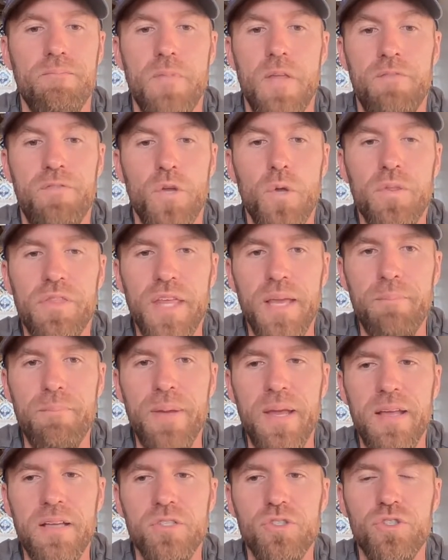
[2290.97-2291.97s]
if you think
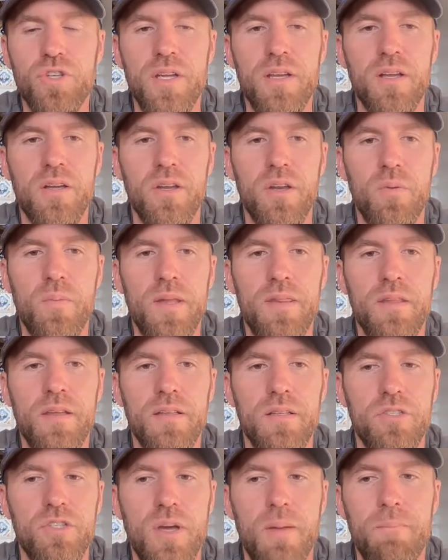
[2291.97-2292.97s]
PSG are going to win the
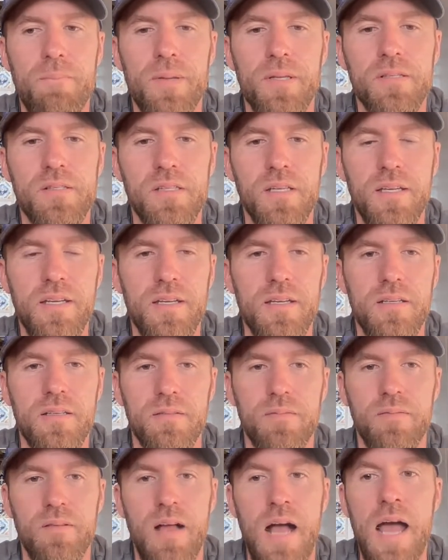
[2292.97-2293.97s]
Champions League,
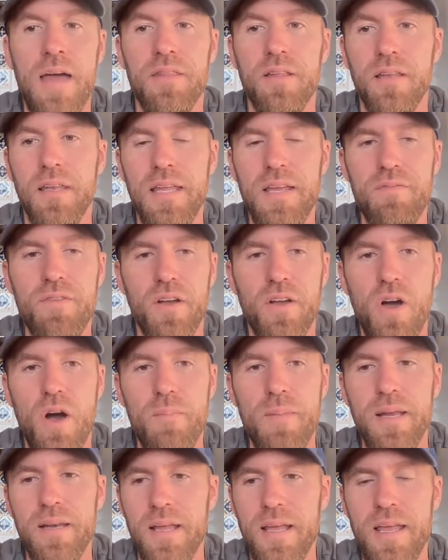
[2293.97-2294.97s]
either leave a
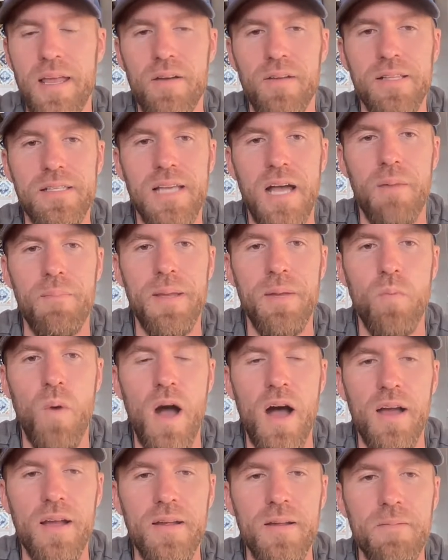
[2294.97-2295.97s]
comment here and tell me
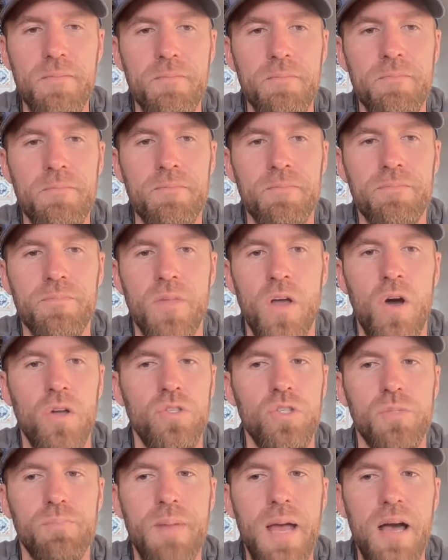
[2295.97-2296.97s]
why, or
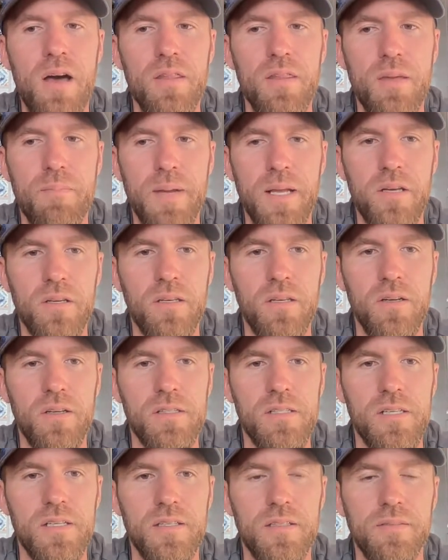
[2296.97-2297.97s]
just bet on them and good luck
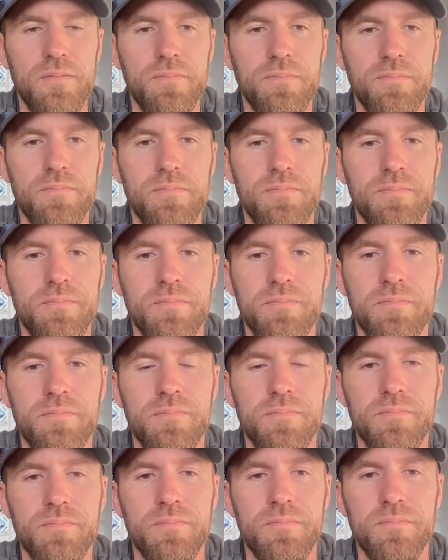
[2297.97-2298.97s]
to you.
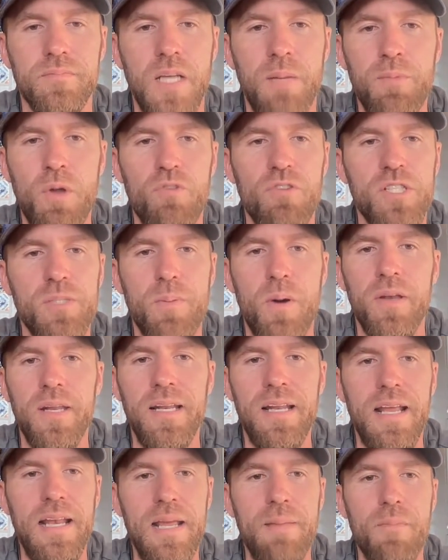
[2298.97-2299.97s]
I'm not
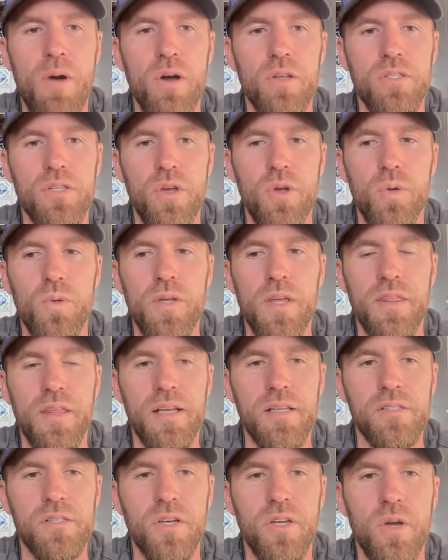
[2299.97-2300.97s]
responding anymore to who you
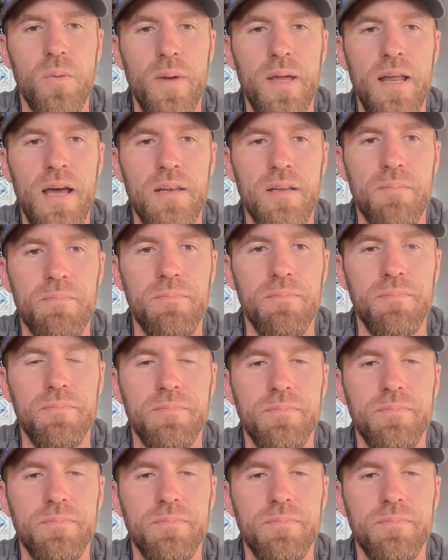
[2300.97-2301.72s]
think is going to win, Adam.